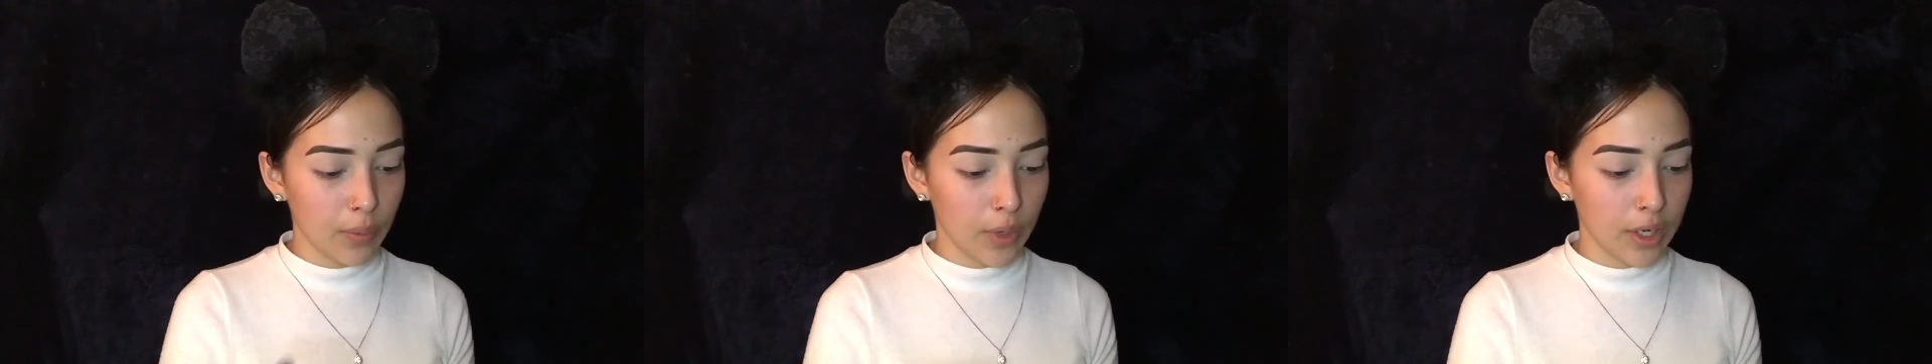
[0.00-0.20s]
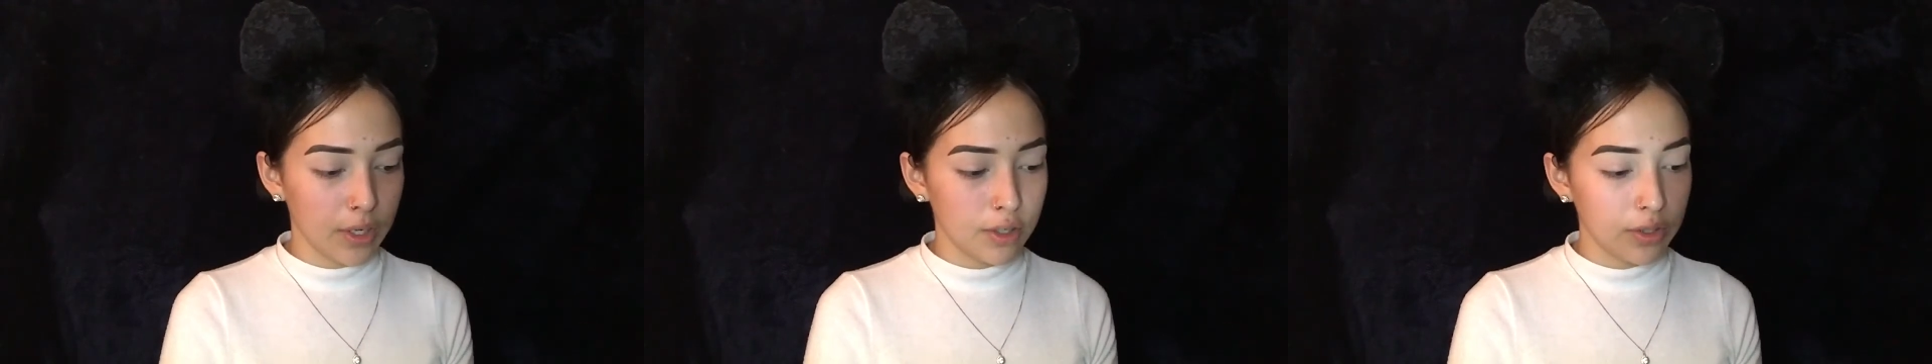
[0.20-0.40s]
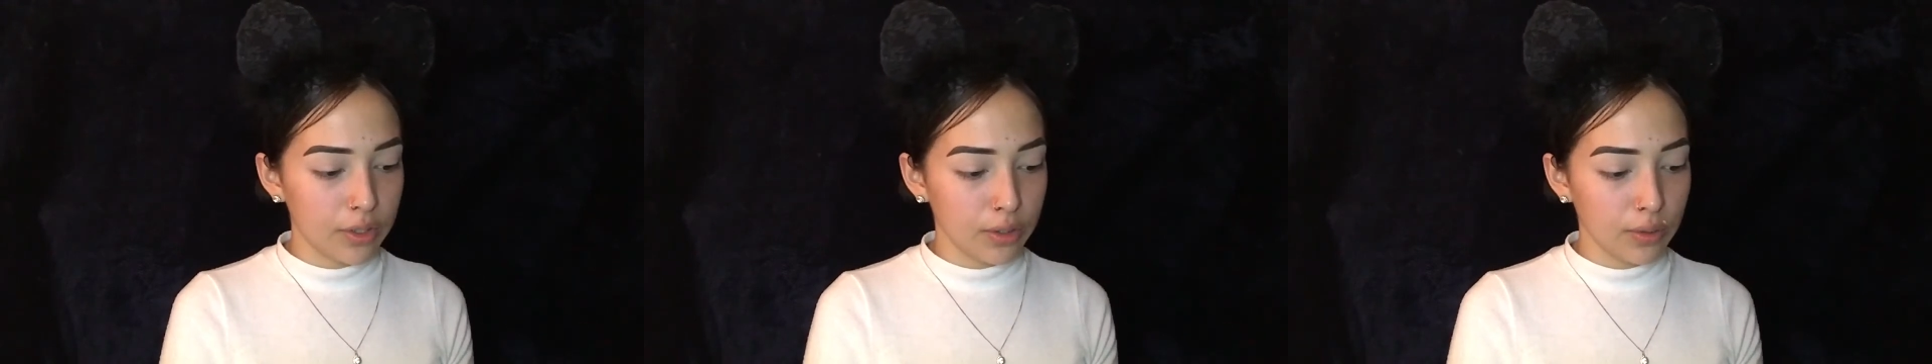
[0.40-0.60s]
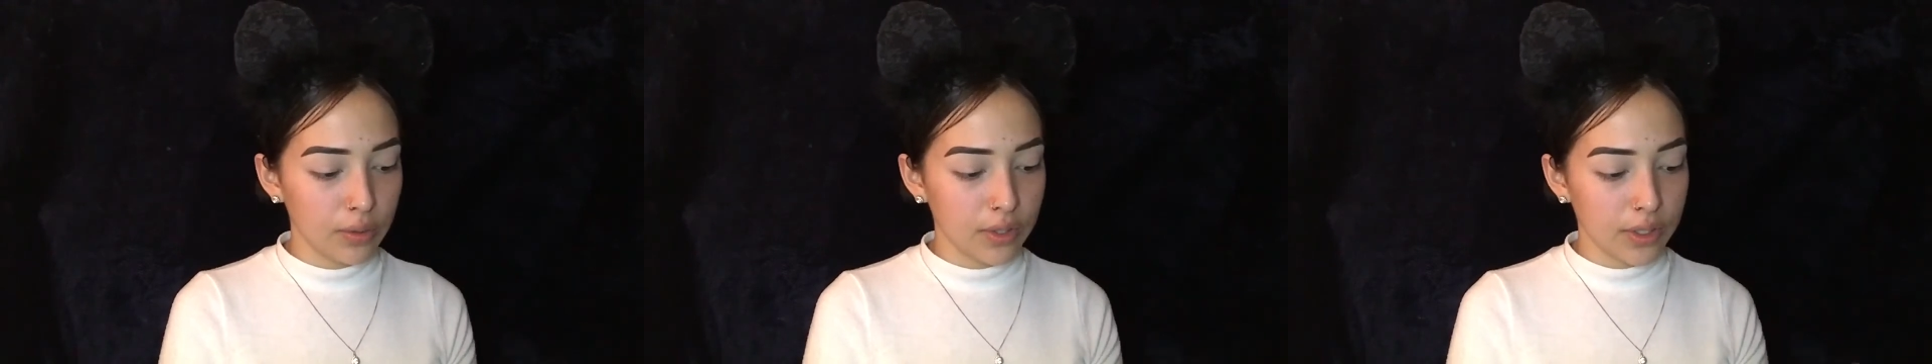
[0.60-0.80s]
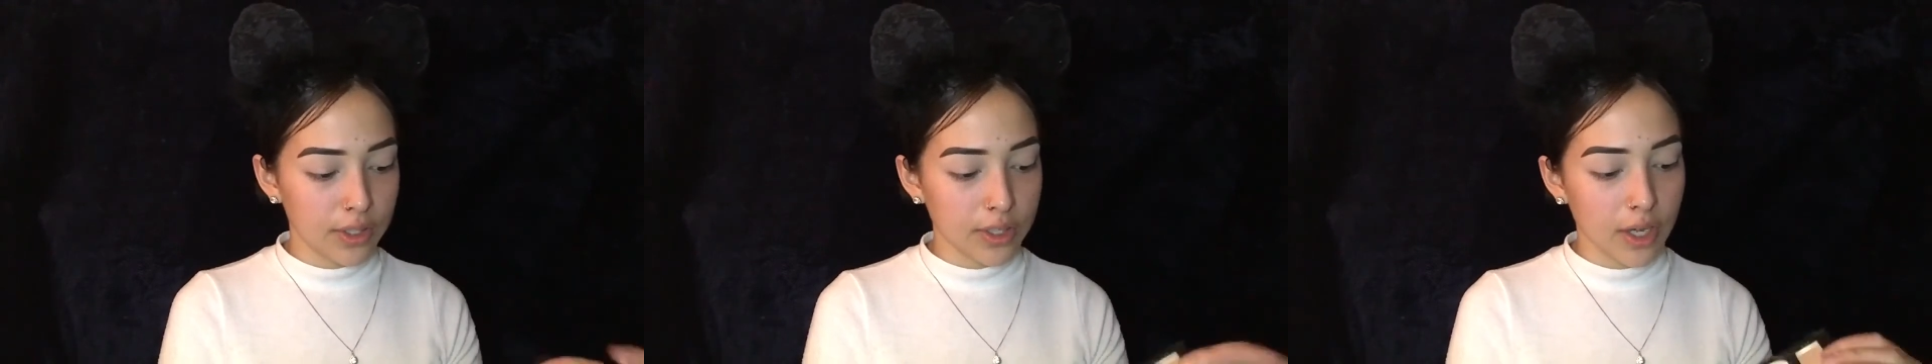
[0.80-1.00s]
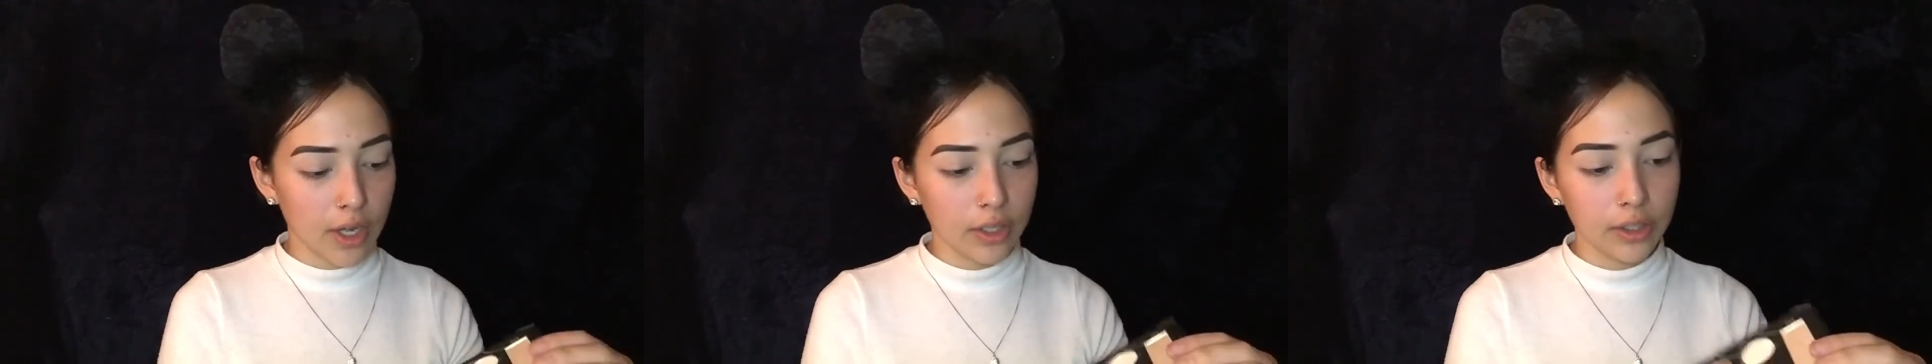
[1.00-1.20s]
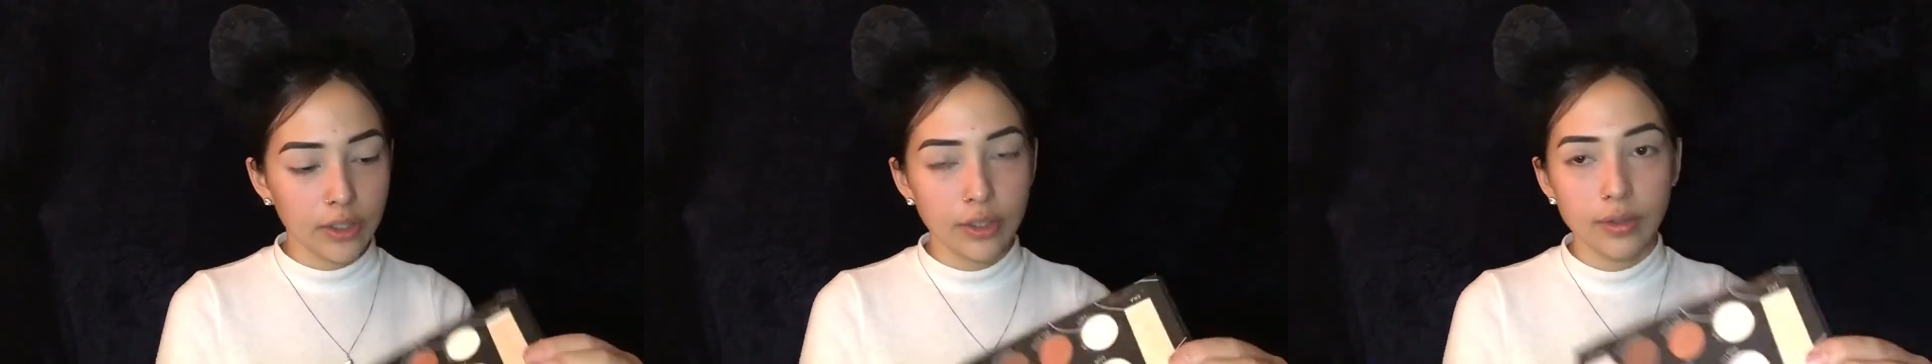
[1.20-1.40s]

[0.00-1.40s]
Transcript: going to do this color.